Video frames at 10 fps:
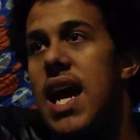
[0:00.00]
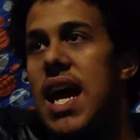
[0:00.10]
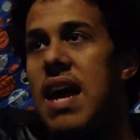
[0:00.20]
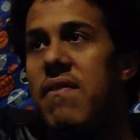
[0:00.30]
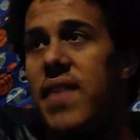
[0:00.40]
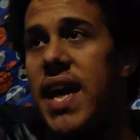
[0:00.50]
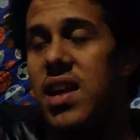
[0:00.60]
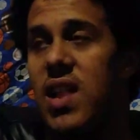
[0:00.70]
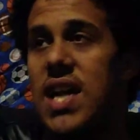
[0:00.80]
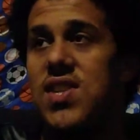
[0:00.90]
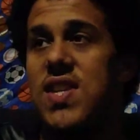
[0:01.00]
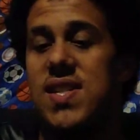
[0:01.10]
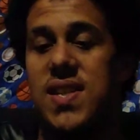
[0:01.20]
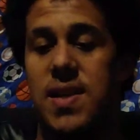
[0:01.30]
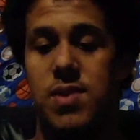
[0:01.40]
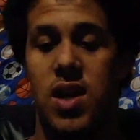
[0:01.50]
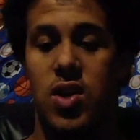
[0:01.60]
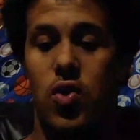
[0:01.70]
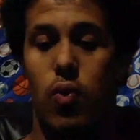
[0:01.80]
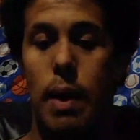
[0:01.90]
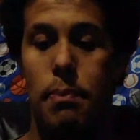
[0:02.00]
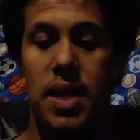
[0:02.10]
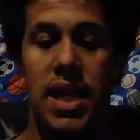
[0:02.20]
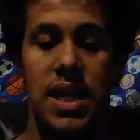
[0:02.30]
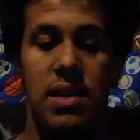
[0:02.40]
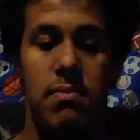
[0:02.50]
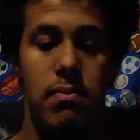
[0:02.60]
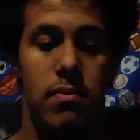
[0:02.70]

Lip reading: and Van Kleist just keeps on corrupting,